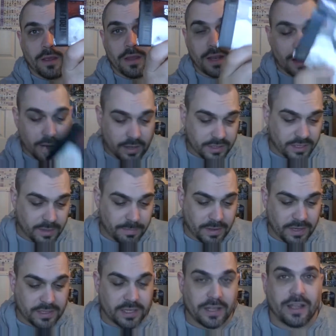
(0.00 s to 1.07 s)
Now, like I said,
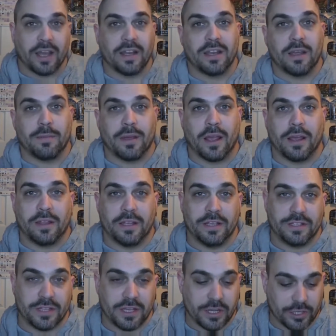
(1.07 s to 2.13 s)
basically the idea behind
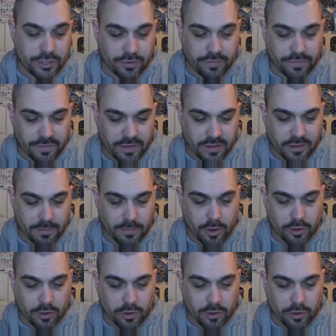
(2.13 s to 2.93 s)
these is you fit them